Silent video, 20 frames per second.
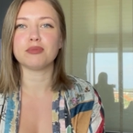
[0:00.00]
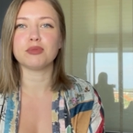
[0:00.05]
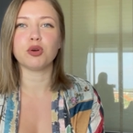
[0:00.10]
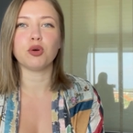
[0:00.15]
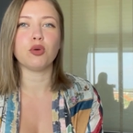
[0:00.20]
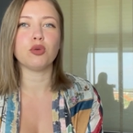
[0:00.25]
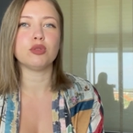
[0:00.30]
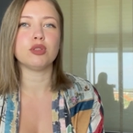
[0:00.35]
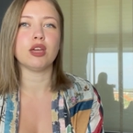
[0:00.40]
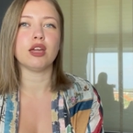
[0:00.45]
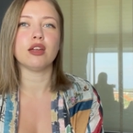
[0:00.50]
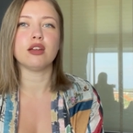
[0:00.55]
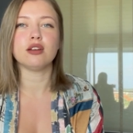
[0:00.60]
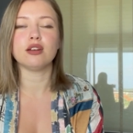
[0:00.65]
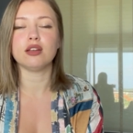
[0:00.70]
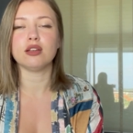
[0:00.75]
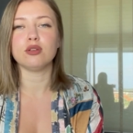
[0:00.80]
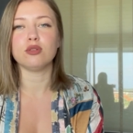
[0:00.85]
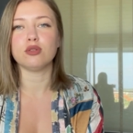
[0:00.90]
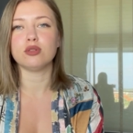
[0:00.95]
go there
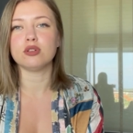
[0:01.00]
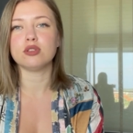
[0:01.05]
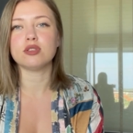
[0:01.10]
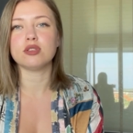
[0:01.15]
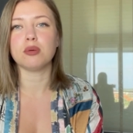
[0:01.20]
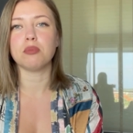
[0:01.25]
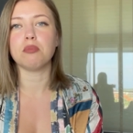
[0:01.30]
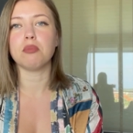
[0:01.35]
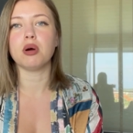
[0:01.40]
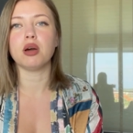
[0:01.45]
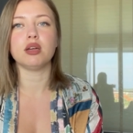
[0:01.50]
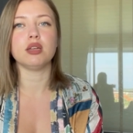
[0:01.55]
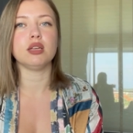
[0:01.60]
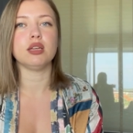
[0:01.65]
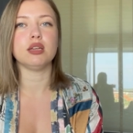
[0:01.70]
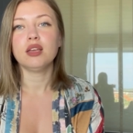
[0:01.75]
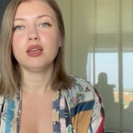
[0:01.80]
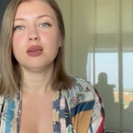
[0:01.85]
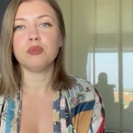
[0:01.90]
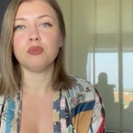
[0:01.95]
and earn some
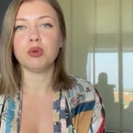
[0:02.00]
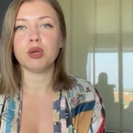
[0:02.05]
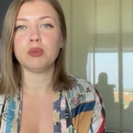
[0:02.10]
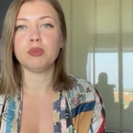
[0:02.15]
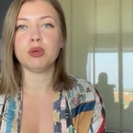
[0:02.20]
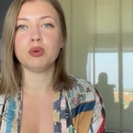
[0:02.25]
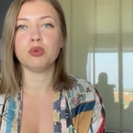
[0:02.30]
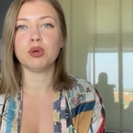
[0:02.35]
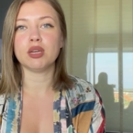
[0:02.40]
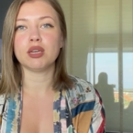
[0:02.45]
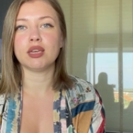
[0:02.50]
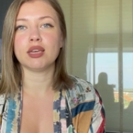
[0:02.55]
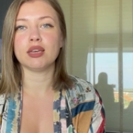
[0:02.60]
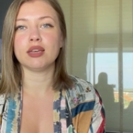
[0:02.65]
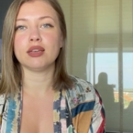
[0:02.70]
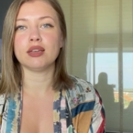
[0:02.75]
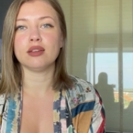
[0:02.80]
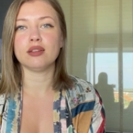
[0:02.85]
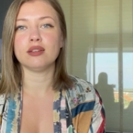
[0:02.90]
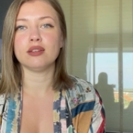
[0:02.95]
money? Maybe we
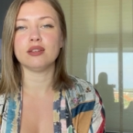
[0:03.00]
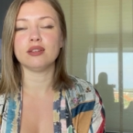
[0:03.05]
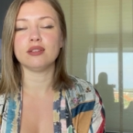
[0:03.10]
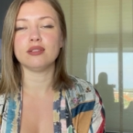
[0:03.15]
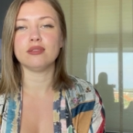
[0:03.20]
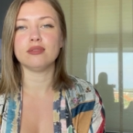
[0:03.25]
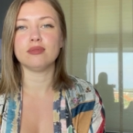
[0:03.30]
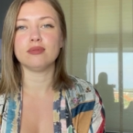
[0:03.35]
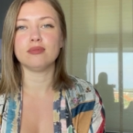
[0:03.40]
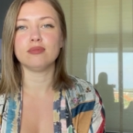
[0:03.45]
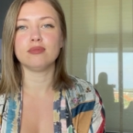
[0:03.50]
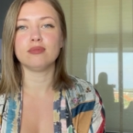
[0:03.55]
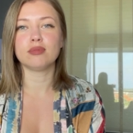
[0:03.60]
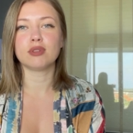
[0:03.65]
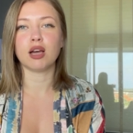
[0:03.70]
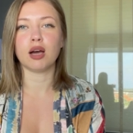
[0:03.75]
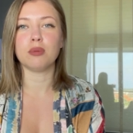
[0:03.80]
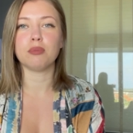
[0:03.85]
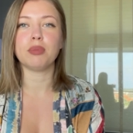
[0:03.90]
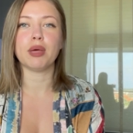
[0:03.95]
can
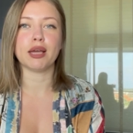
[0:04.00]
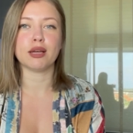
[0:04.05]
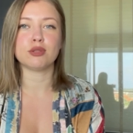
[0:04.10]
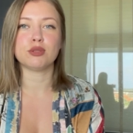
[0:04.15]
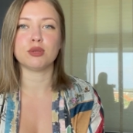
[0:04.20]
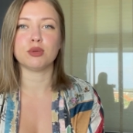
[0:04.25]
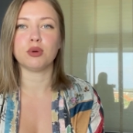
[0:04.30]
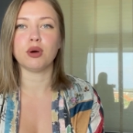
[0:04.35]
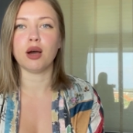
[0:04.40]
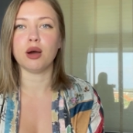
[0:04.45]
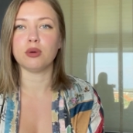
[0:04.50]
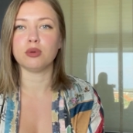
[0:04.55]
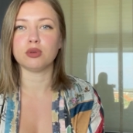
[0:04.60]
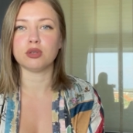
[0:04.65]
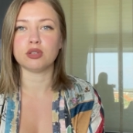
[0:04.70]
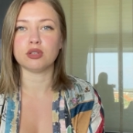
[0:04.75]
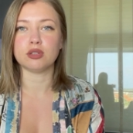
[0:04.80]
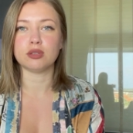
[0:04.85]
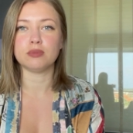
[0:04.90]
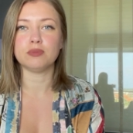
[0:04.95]
come back to
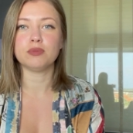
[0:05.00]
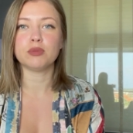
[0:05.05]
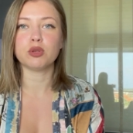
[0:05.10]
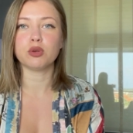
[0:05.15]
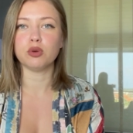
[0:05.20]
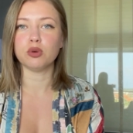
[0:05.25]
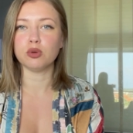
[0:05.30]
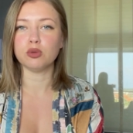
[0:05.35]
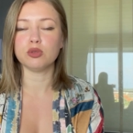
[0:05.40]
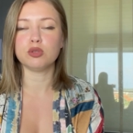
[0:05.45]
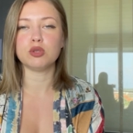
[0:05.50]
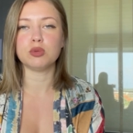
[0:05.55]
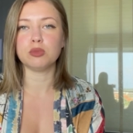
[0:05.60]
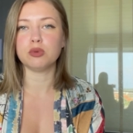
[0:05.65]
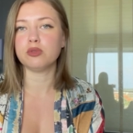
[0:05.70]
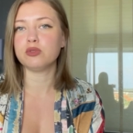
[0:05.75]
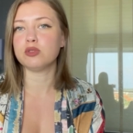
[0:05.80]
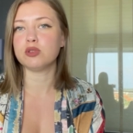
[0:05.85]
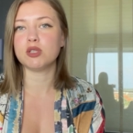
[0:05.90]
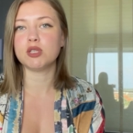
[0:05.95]
our goal to
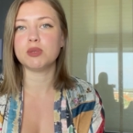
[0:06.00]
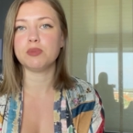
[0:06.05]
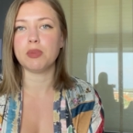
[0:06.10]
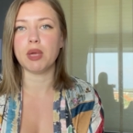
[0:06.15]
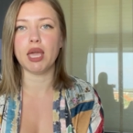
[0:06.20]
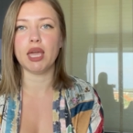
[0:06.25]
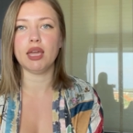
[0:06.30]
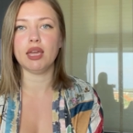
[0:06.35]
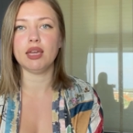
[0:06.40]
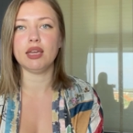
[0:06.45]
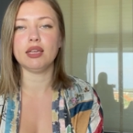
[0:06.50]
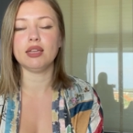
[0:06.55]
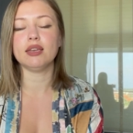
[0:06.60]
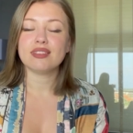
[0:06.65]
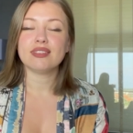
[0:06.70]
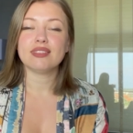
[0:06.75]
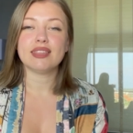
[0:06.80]
move to Spain."